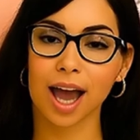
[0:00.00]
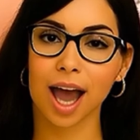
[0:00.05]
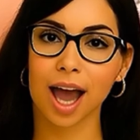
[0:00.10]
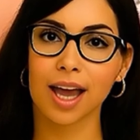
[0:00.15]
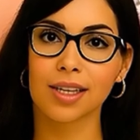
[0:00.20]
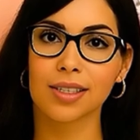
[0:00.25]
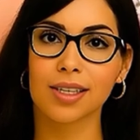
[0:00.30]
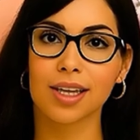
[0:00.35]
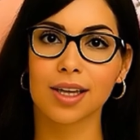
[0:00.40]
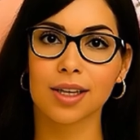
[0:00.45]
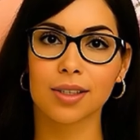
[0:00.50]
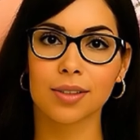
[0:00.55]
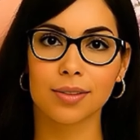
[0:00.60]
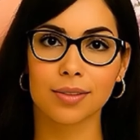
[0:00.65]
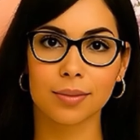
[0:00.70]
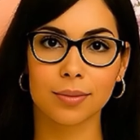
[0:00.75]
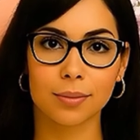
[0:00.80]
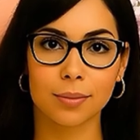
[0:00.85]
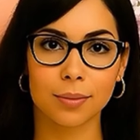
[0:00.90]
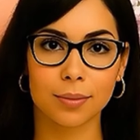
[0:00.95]
Isaac.'"
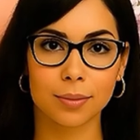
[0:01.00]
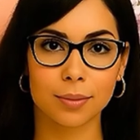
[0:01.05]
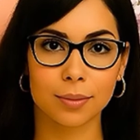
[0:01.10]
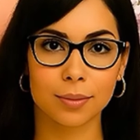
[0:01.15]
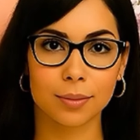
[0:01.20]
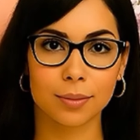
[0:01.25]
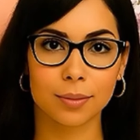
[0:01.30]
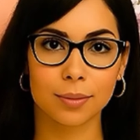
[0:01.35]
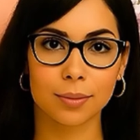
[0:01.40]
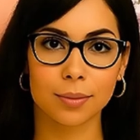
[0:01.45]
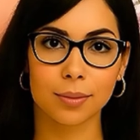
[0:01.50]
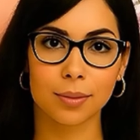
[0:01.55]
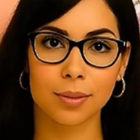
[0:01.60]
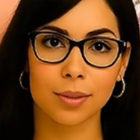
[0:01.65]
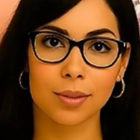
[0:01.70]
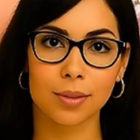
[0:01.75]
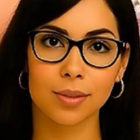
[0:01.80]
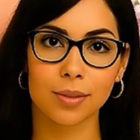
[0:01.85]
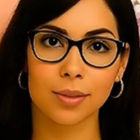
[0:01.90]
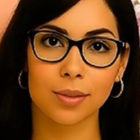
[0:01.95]

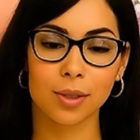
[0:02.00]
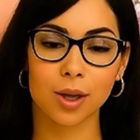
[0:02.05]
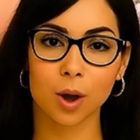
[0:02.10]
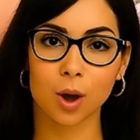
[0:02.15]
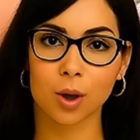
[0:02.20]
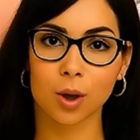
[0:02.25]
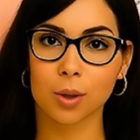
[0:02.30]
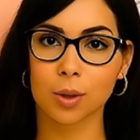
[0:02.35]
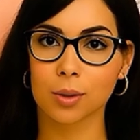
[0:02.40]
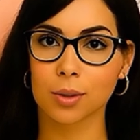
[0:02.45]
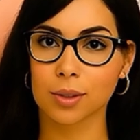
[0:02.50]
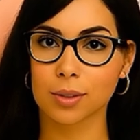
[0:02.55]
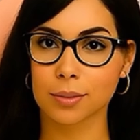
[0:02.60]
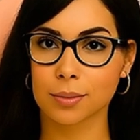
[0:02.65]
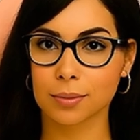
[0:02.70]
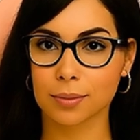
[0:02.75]
So